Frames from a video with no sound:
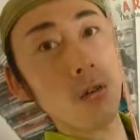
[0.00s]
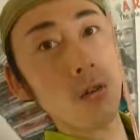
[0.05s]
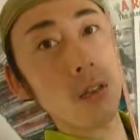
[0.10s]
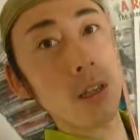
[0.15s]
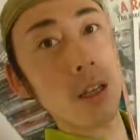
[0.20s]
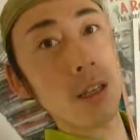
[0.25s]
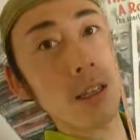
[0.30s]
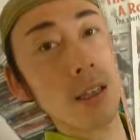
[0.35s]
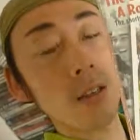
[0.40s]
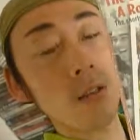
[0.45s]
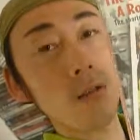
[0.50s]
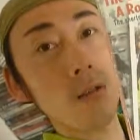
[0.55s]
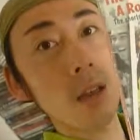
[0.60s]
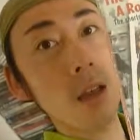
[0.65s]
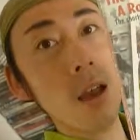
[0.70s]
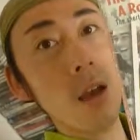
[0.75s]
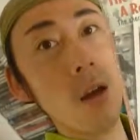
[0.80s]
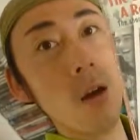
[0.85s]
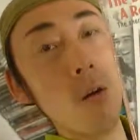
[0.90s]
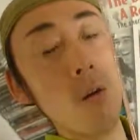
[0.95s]

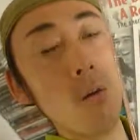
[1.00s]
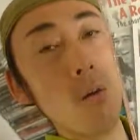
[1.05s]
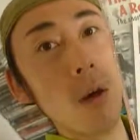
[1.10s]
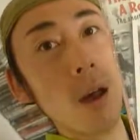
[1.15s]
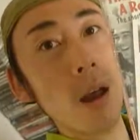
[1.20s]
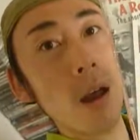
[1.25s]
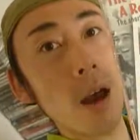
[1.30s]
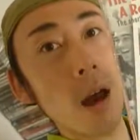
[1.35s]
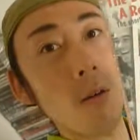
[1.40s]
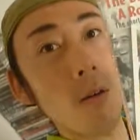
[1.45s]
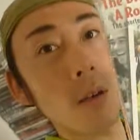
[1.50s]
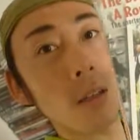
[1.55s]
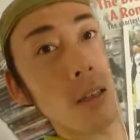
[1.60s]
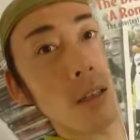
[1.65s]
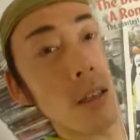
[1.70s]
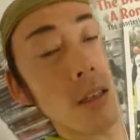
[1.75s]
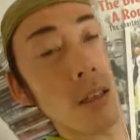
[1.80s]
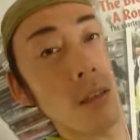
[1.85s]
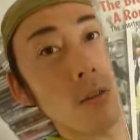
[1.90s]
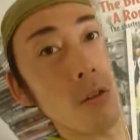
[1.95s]
2010 when I was
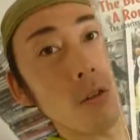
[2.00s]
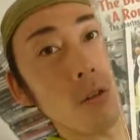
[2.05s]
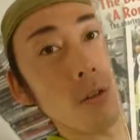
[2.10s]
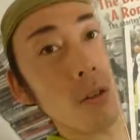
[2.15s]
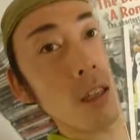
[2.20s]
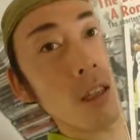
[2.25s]
in New York